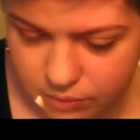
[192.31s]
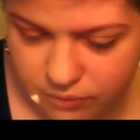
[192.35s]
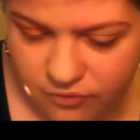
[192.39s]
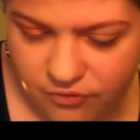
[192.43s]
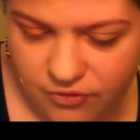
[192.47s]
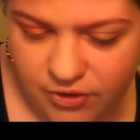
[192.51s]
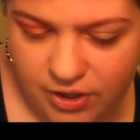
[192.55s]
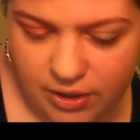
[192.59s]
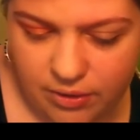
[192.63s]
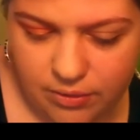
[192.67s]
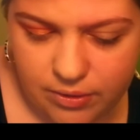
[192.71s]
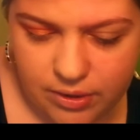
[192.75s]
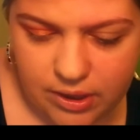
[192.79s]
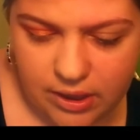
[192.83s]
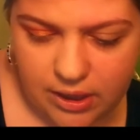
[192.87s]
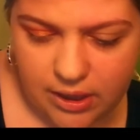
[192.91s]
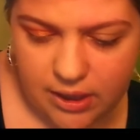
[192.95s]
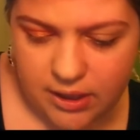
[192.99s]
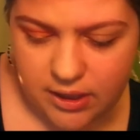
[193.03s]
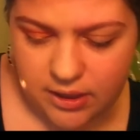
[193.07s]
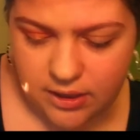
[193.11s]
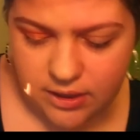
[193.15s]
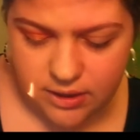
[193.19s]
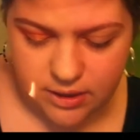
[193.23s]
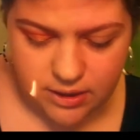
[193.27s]
very
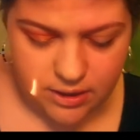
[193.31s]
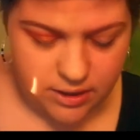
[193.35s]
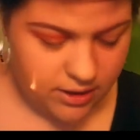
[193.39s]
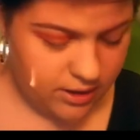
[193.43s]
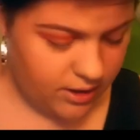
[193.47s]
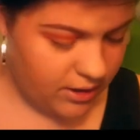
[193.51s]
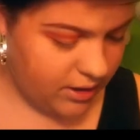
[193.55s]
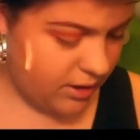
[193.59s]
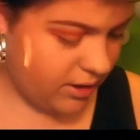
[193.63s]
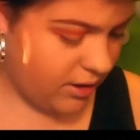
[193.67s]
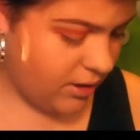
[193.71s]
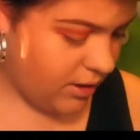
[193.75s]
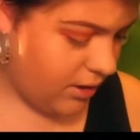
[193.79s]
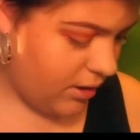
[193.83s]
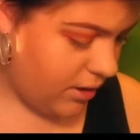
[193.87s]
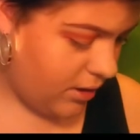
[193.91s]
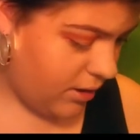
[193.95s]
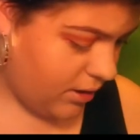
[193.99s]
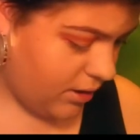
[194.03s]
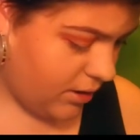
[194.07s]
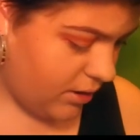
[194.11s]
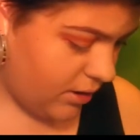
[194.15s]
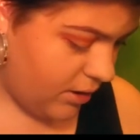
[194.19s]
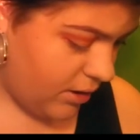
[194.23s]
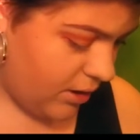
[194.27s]
lightly
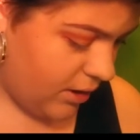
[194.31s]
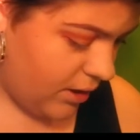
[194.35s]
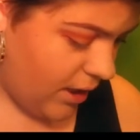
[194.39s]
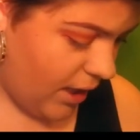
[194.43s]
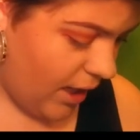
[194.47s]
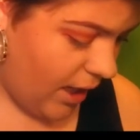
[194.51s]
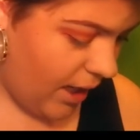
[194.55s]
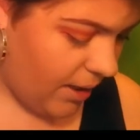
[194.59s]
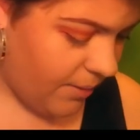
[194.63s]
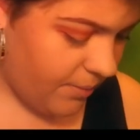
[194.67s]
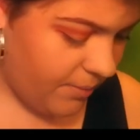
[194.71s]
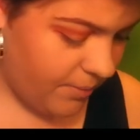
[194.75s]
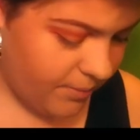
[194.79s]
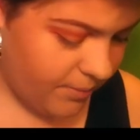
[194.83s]
dab